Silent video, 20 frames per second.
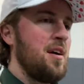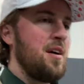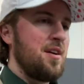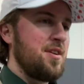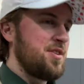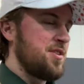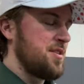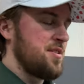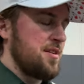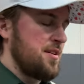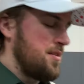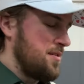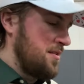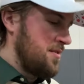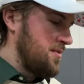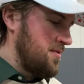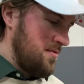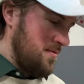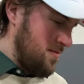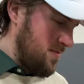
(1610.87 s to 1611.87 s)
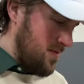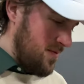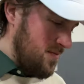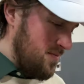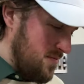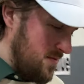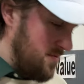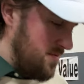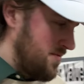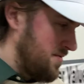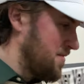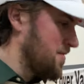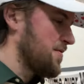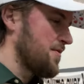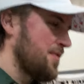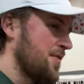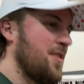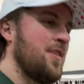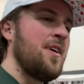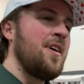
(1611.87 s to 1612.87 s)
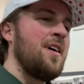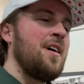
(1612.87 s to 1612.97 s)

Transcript: And she's kind of, oh.